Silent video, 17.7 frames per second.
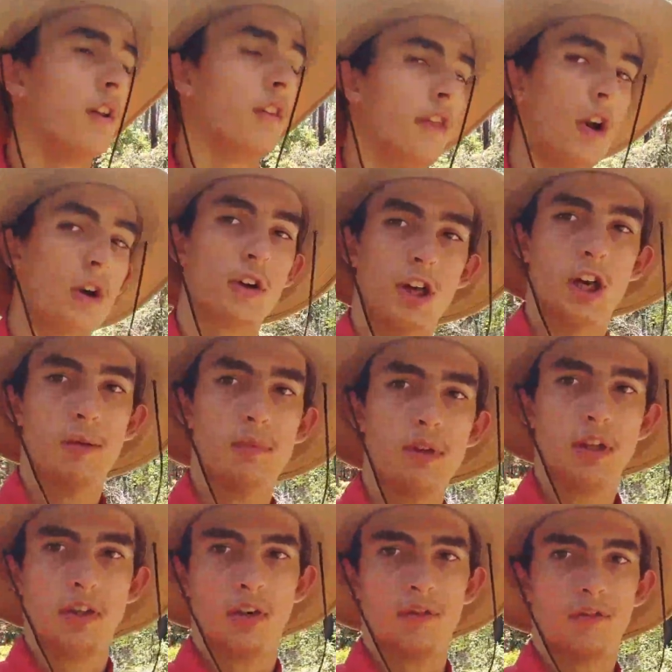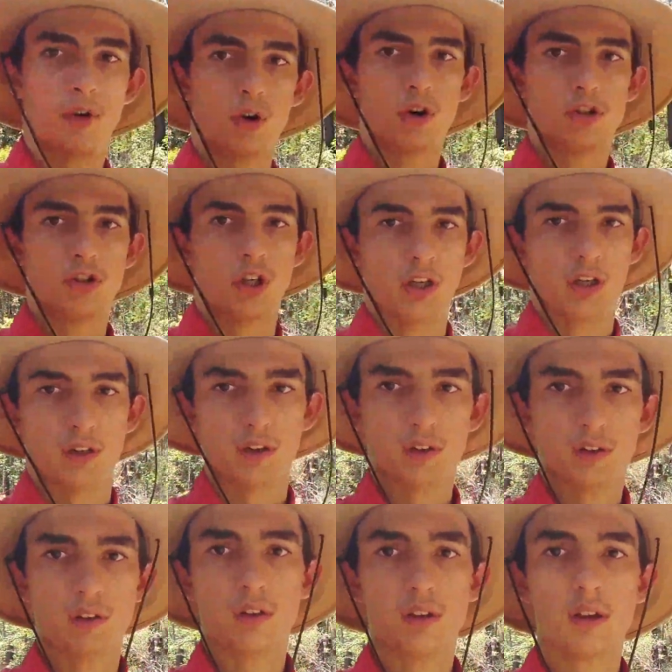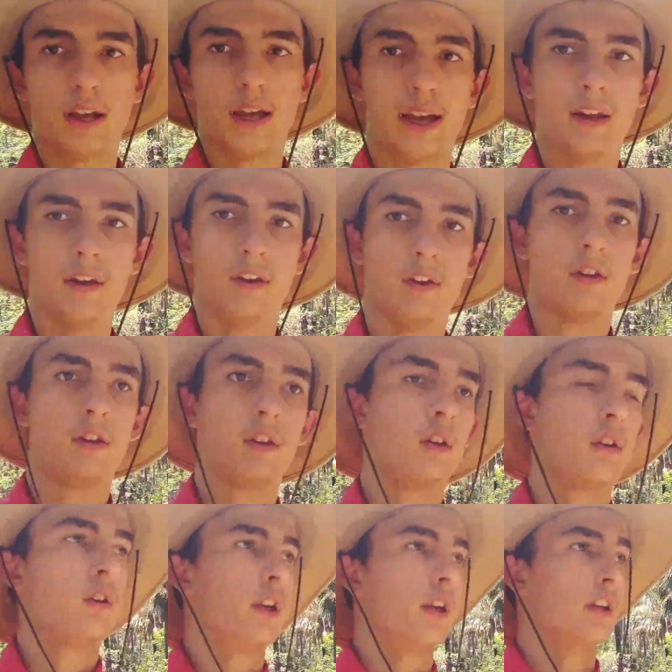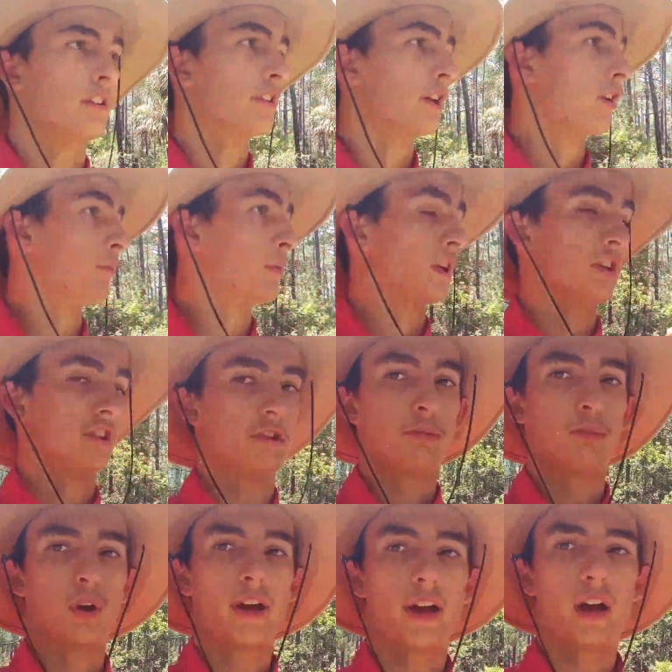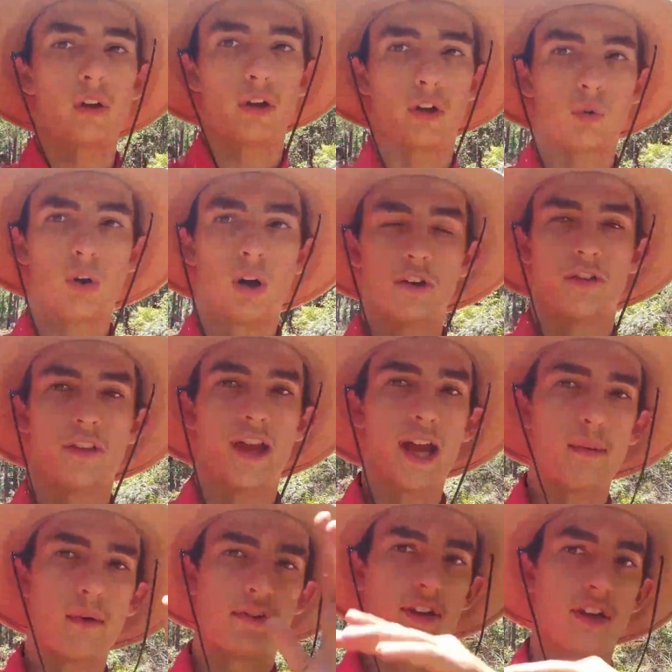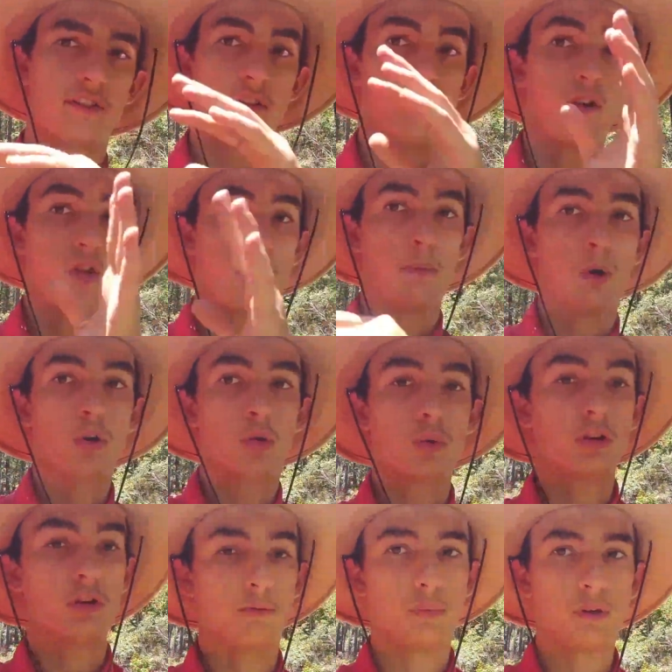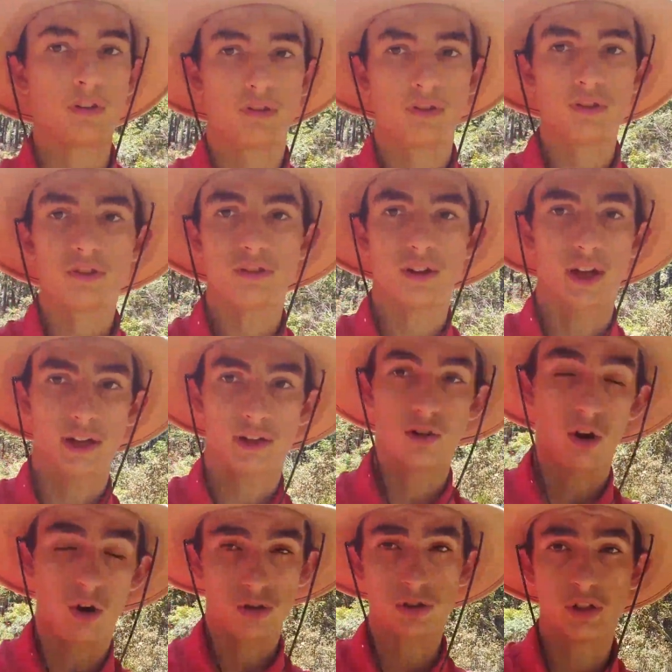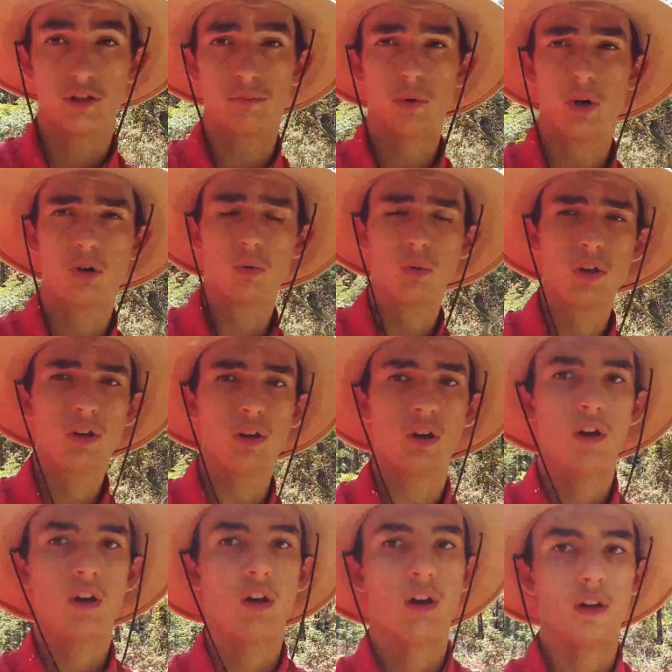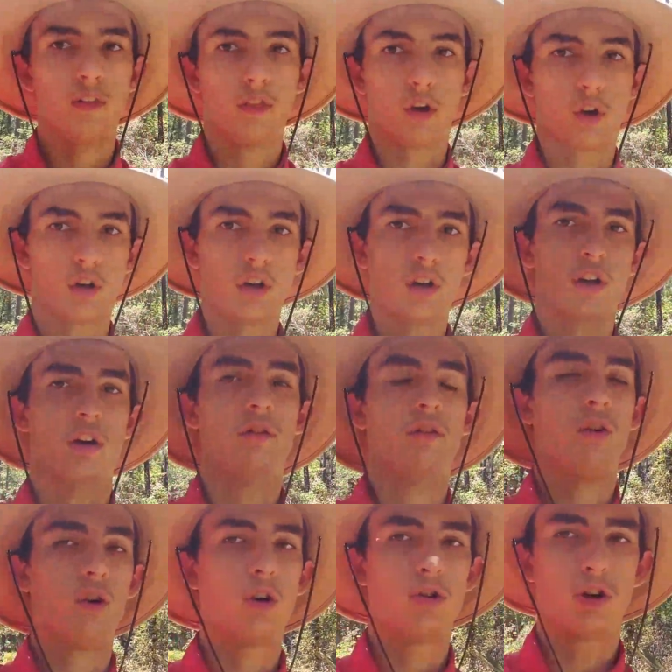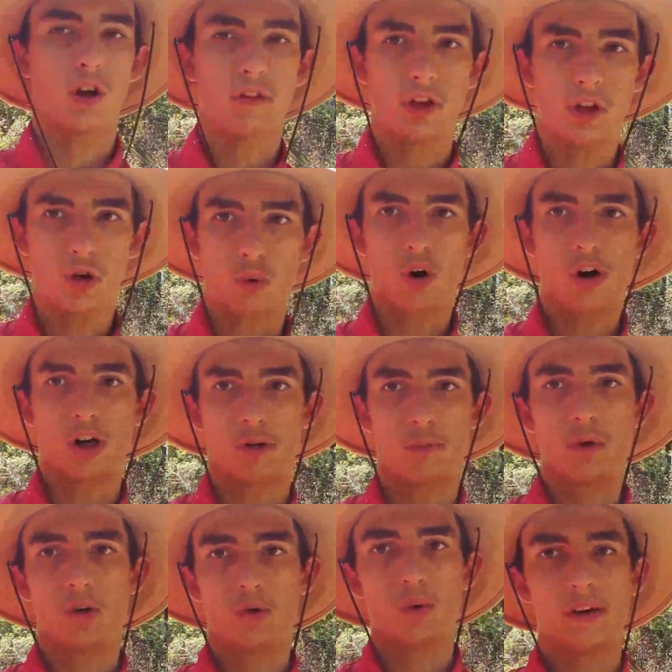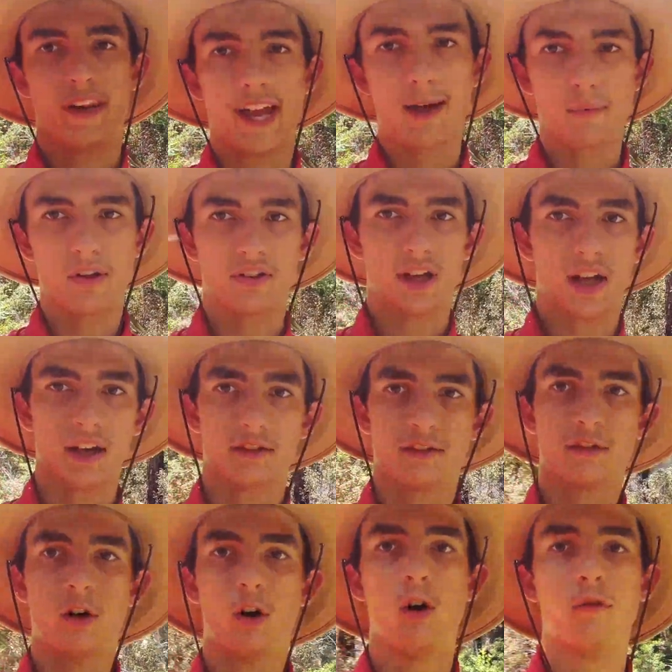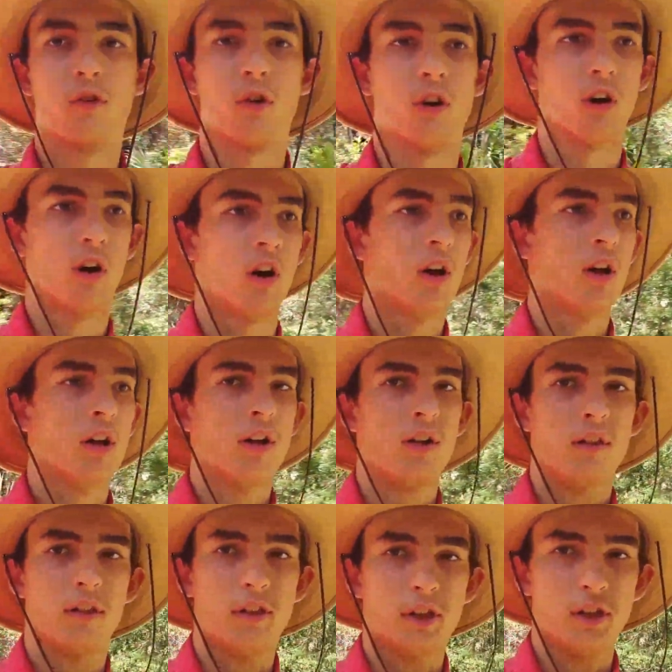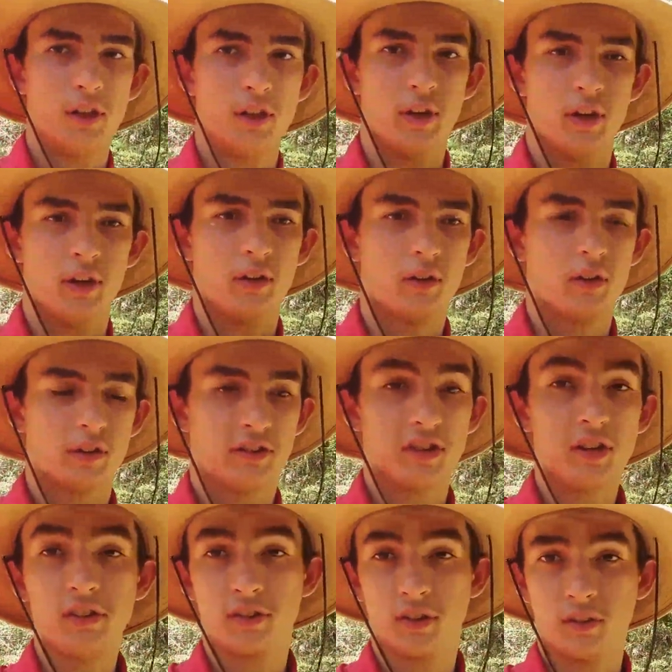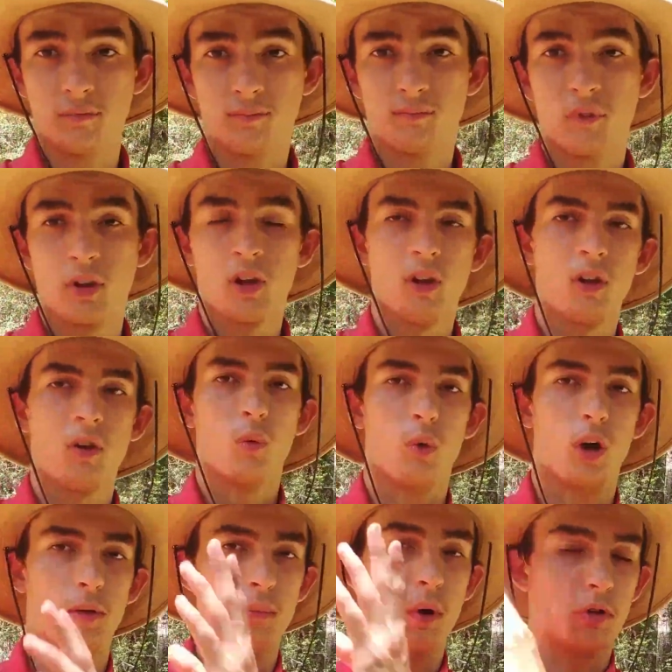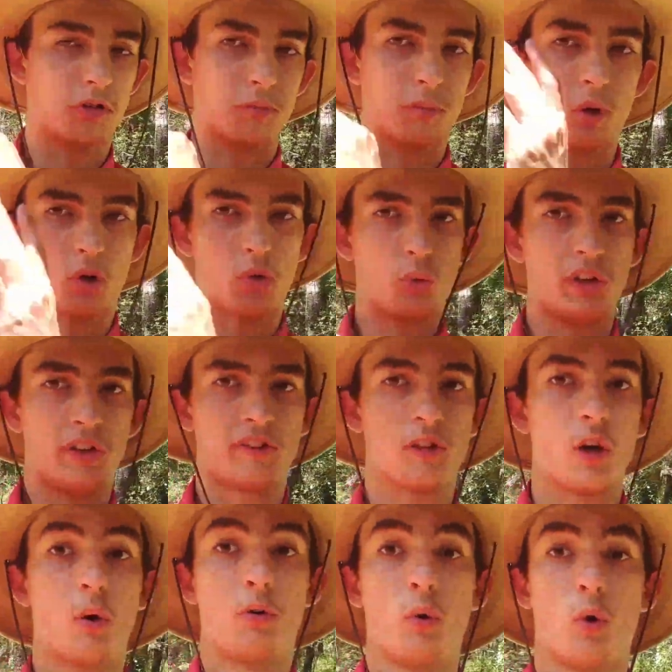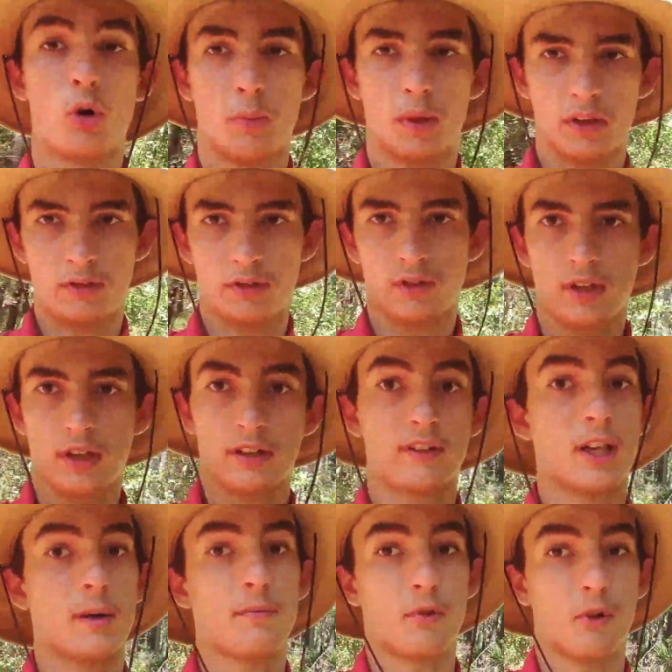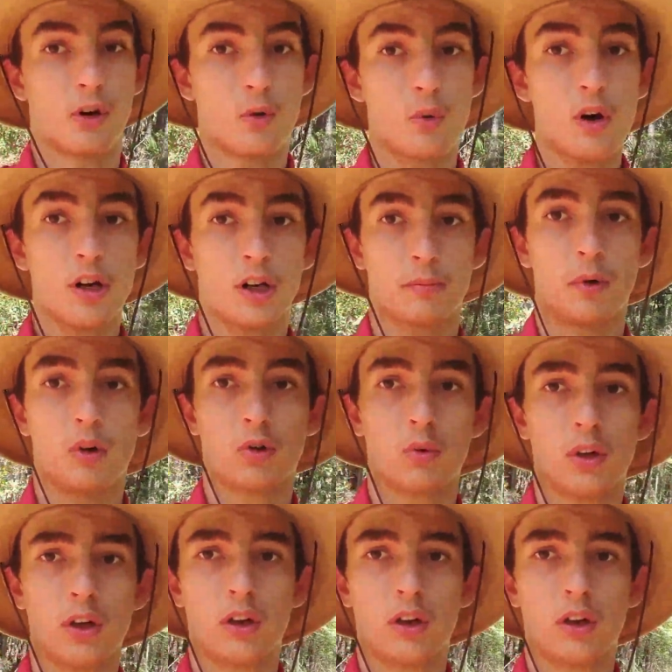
they're going to be converging, and instead of being spread out across the habitats of other milkweed species like longleaf milkweed, they're going to converge on the aquatic milkweed habitats over the season when most milkweeds go dormant, except for aquatic milkweed.